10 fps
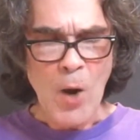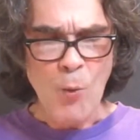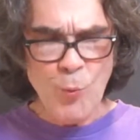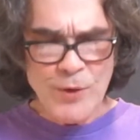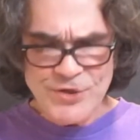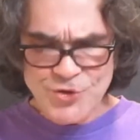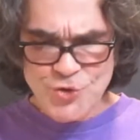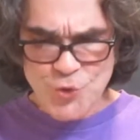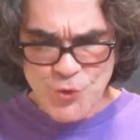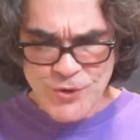We
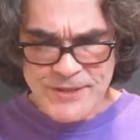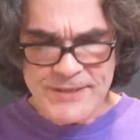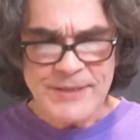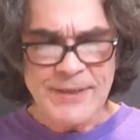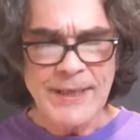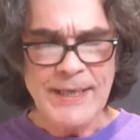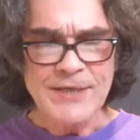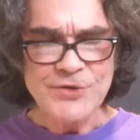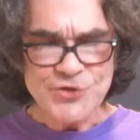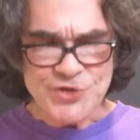should
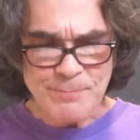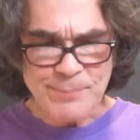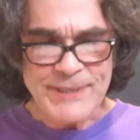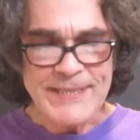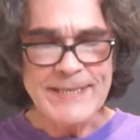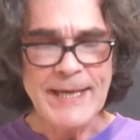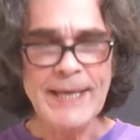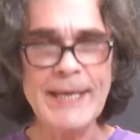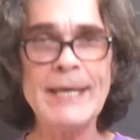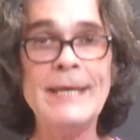simply
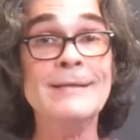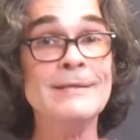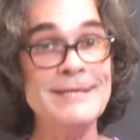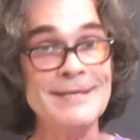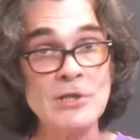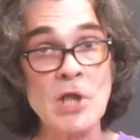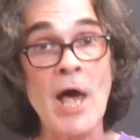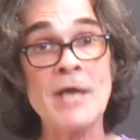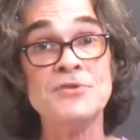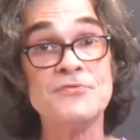
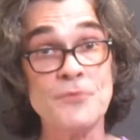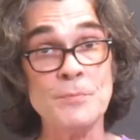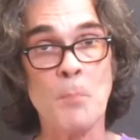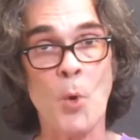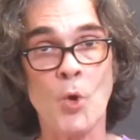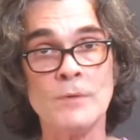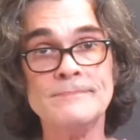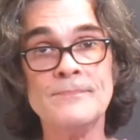illegalize football